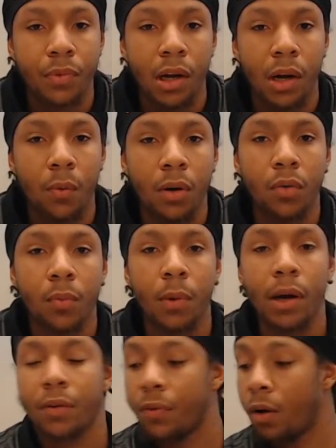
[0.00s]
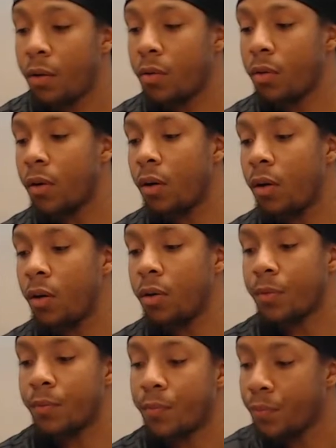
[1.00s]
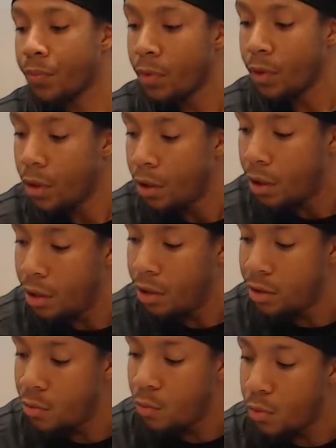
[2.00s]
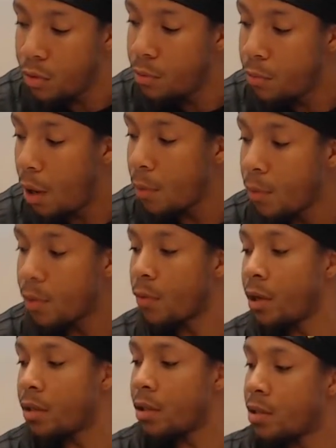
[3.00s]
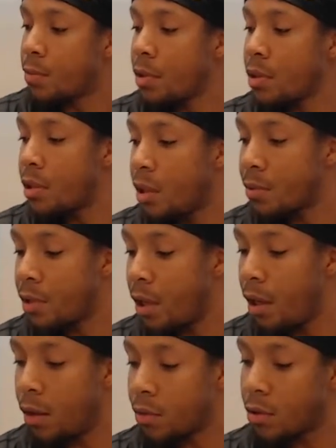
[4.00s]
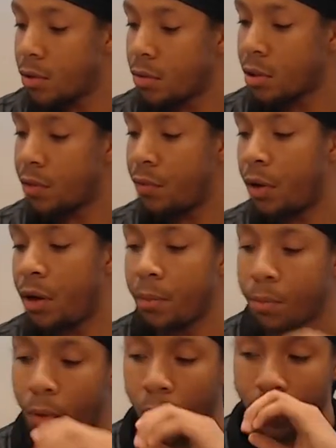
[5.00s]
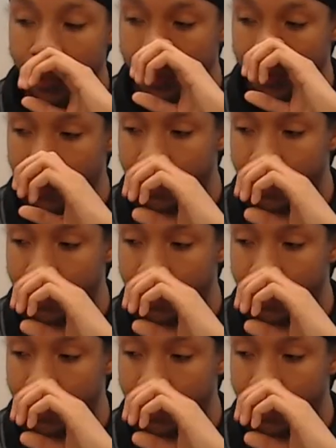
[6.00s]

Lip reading: And I want everybody to follow along. And you probably want to write these precepts down too, because they're very important.